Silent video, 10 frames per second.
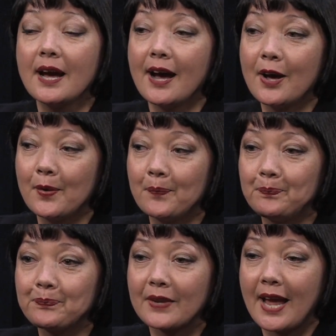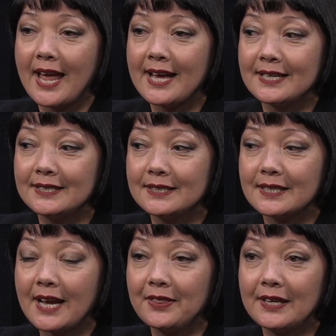And
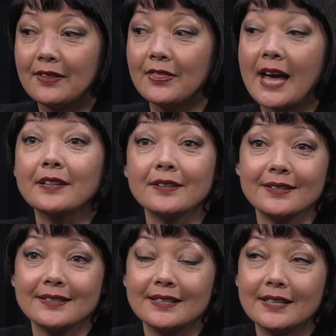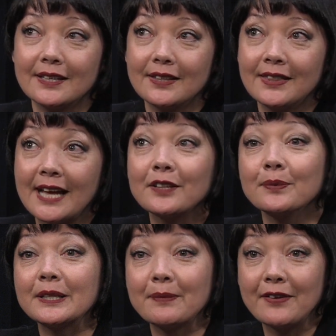I think that's
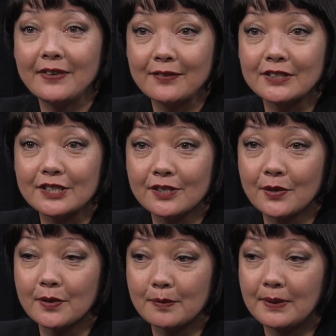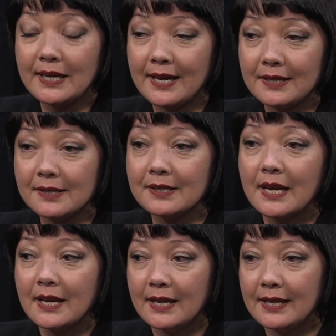one of my favorite shows because
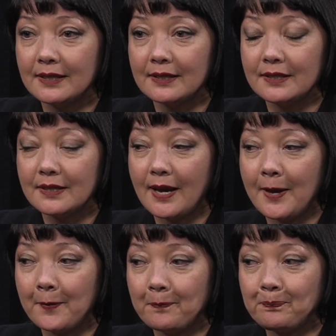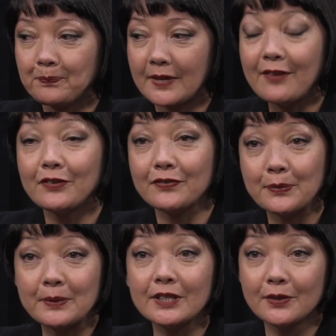if you're
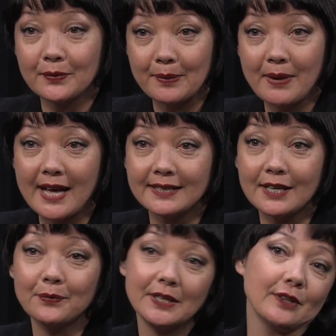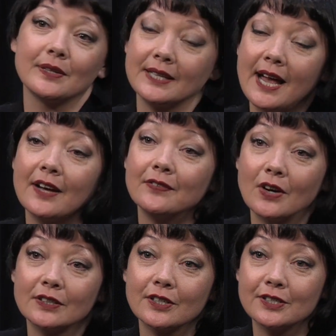familiar with PADNET, we used to have
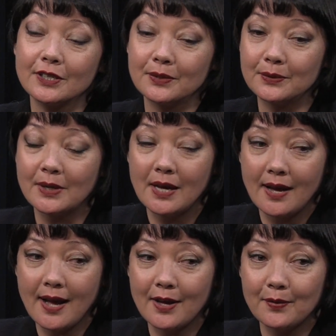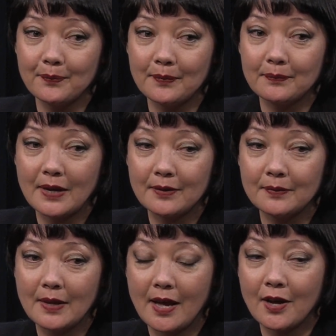on our show
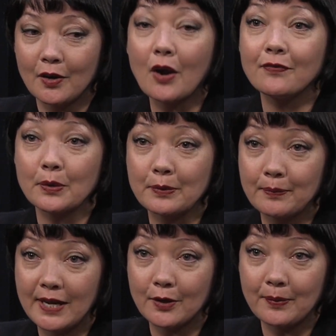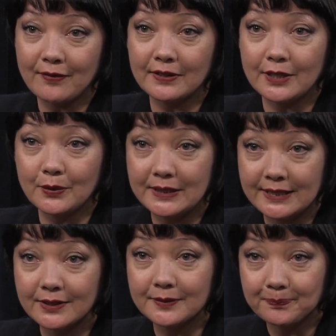our former mayor, Beverly
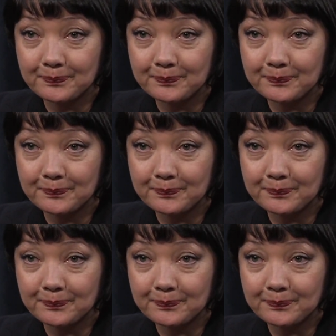O'Neill.